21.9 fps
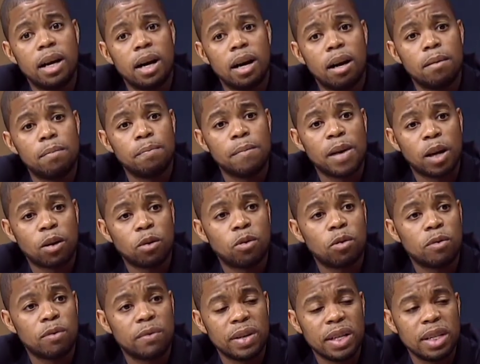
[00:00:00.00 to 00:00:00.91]

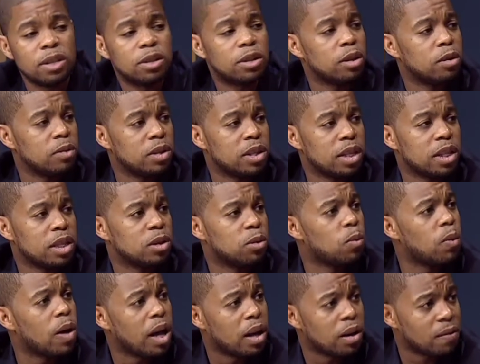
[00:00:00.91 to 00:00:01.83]
medical research is
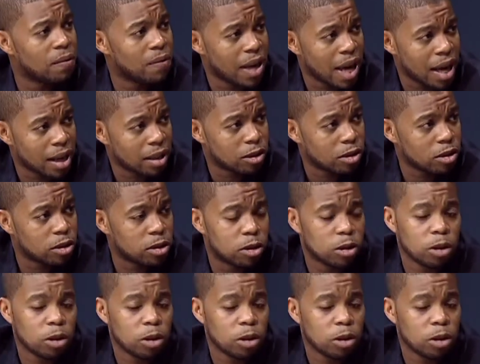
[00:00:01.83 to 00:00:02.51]
well advanced.